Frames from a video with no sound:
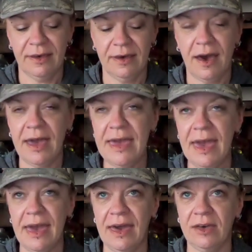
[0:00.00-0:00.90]

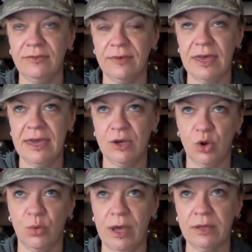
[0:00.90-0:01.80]
have a
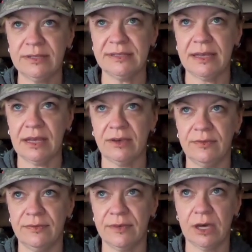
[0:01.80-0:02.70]
Corelle set
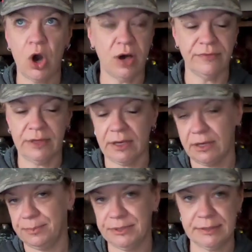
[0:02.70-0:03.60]
of coffee
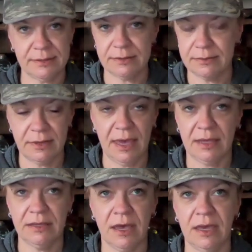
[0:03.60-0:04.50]
cups,
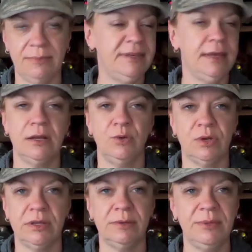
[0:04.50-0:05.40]
and I'm getting
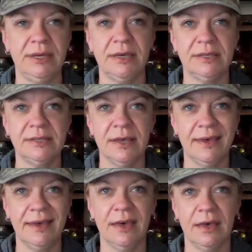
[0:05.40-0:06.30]
rid of them because
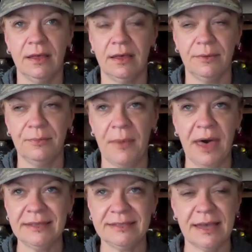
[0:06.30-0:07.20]

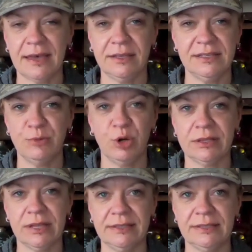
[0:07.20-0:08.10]
my style is more
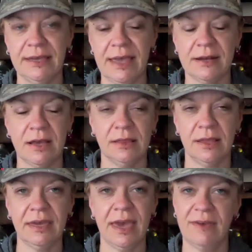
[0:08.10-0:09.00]
eclectic and I
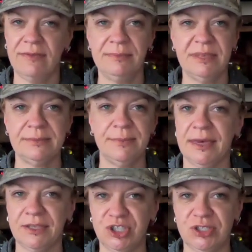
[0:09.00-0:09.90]
like having
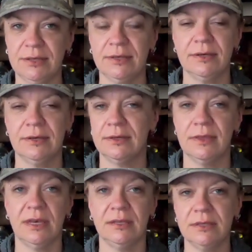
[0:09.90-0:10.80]
mismatched
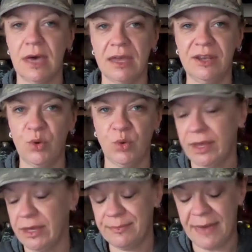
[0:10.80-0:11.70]
things. I don't
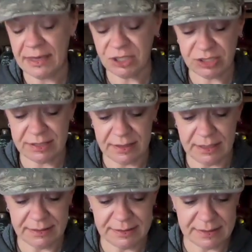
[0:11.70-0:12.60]
like matched
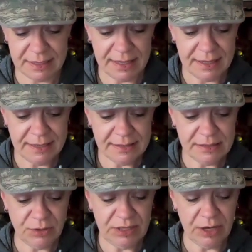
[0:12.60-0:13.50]
things.
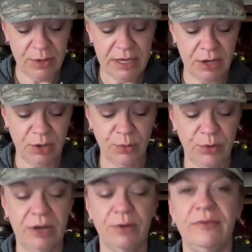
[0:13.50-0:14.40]
So here we go.
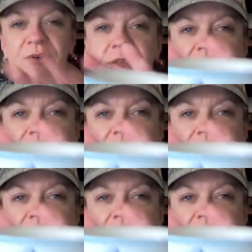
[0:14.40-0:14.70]
Here we've got